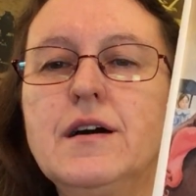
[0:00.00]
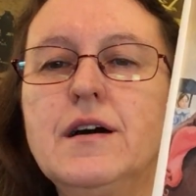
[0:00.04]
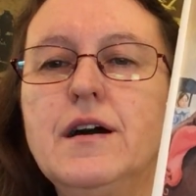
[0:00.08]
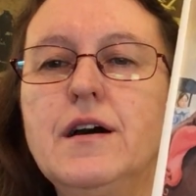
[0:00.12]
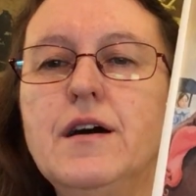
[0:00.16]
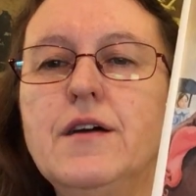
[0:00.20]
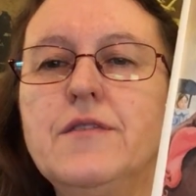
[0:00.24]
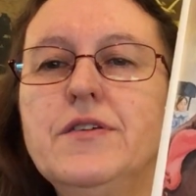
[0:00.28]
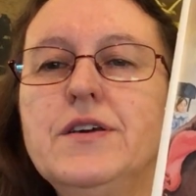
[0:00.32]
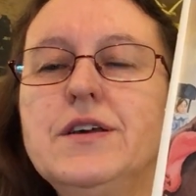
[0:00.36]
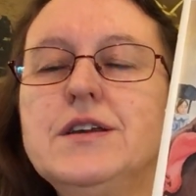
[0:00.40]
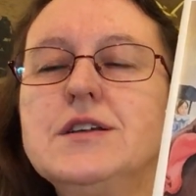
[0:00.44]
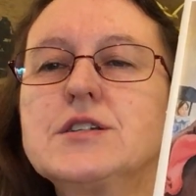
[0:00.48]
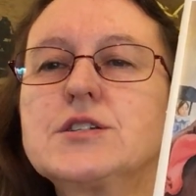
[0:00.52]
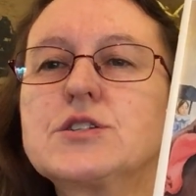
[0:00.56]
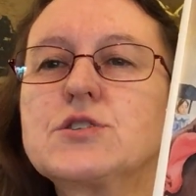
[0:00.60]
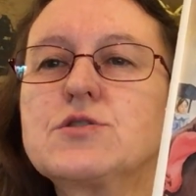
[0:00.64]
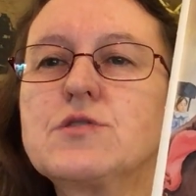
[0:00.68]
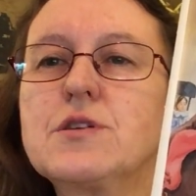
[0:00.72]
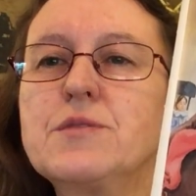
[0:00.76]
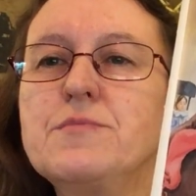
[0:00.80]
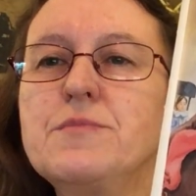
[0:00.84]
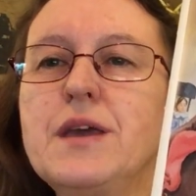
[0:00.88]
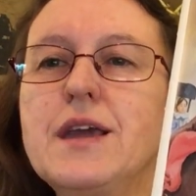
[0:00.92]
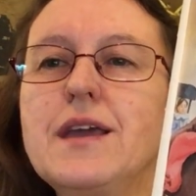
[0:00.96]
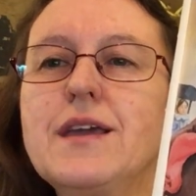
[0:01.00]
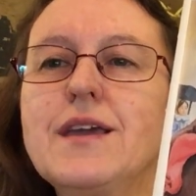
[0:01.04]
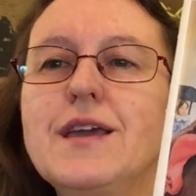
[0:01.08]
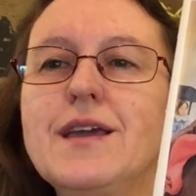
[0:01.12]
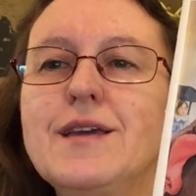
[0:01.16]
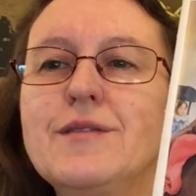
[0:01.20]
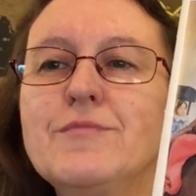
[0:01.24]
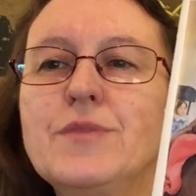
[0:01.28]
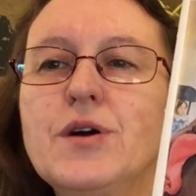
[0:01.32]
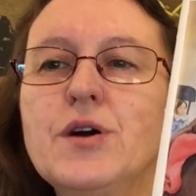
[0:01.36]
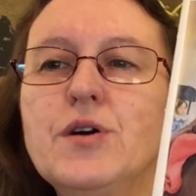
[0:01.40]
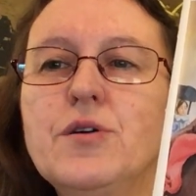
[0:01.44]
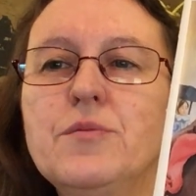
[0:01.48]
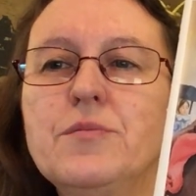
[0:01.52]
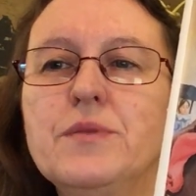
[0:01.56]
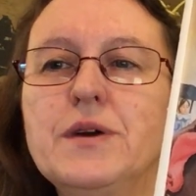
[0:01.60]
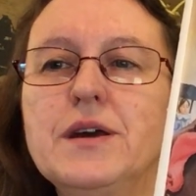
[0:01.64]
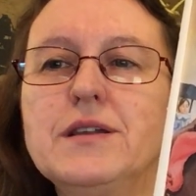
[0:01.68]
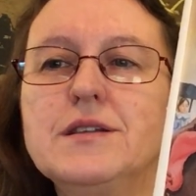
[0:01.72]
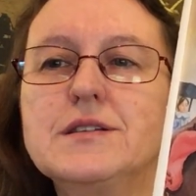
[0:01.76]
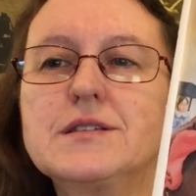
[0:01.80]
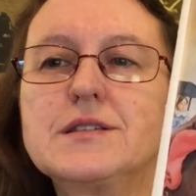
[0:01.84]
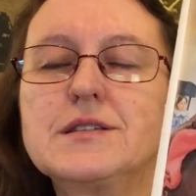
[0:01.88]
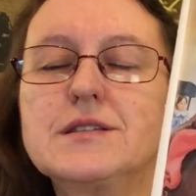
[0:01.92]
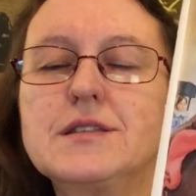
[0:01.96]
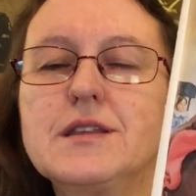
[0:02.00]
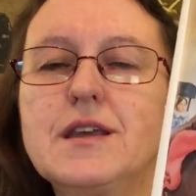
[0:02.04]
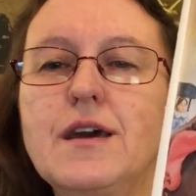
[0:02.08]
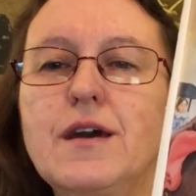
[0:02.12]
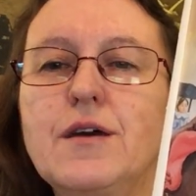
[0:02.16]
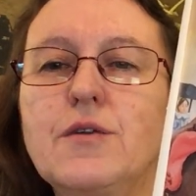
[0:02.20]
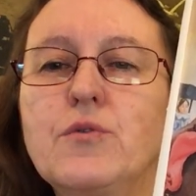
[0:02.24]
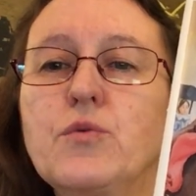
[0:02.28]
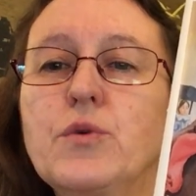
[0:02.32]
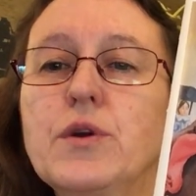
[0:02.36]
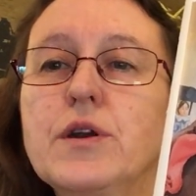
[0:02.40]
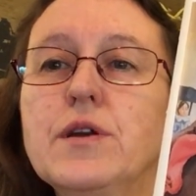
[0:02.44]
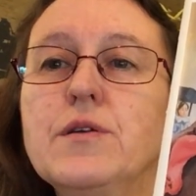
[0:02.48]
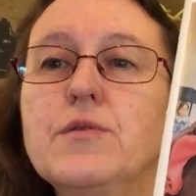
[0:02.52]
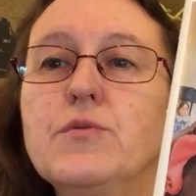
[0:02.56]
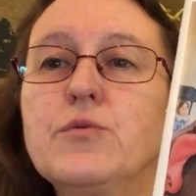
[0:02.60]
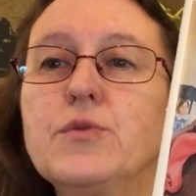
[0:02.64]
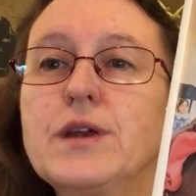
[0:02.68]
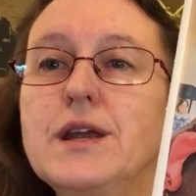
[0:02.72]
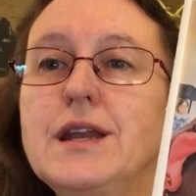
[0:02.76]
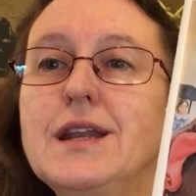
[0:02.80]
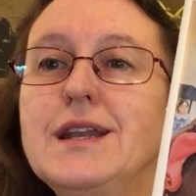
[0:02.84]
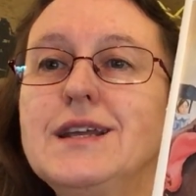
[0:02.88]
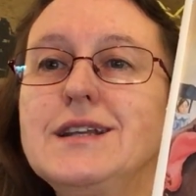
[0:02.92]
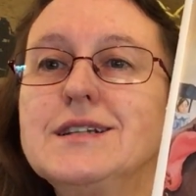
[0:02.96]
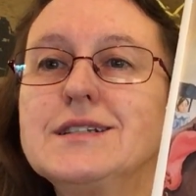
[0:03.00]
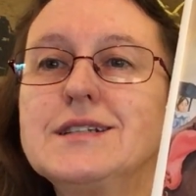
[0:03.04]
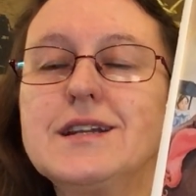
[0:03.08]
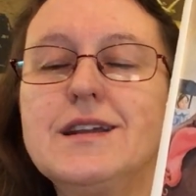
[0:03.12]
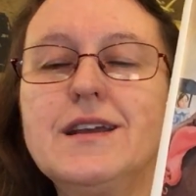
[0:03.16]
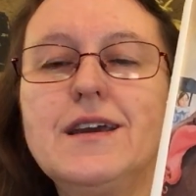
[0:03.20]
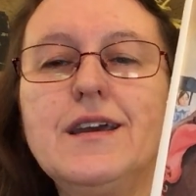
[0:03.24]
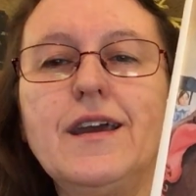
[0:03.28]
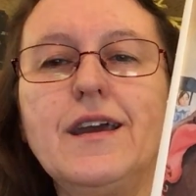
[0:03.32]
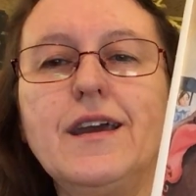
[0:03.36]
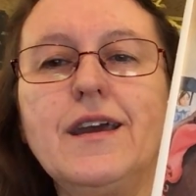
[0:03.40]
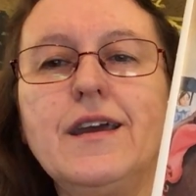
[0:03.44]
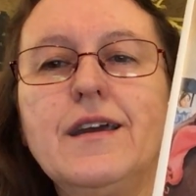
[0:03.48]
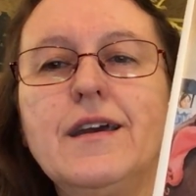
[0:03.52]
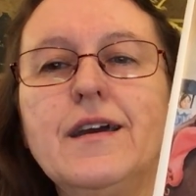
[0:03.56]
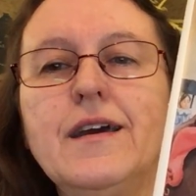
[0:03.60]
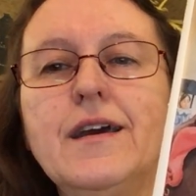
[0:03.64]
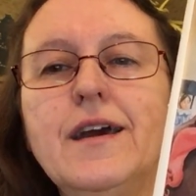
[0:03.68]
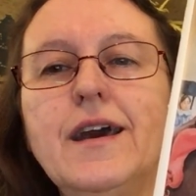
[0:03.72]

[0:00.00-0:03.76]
of history-making moments that we're reading today.